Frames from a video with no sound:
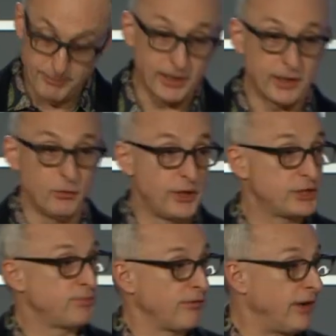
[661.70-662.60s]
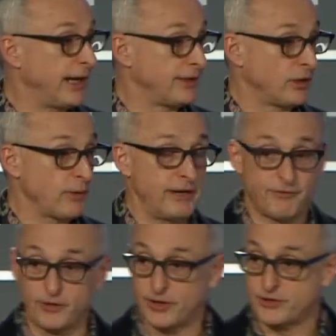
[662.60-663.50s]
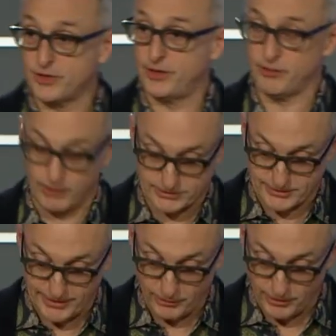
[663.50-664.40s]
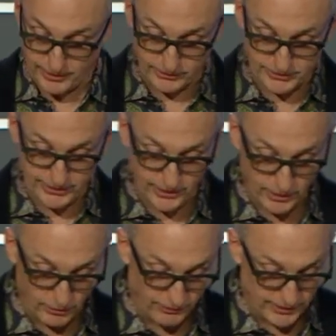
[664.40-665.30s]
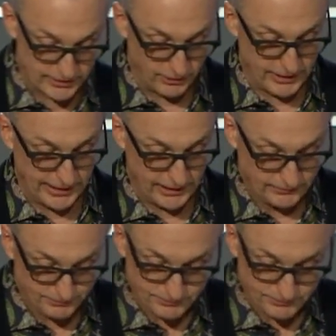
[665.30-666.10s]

Miller, which provided the great furniture you're all sitting on and you'll see all over this hotel.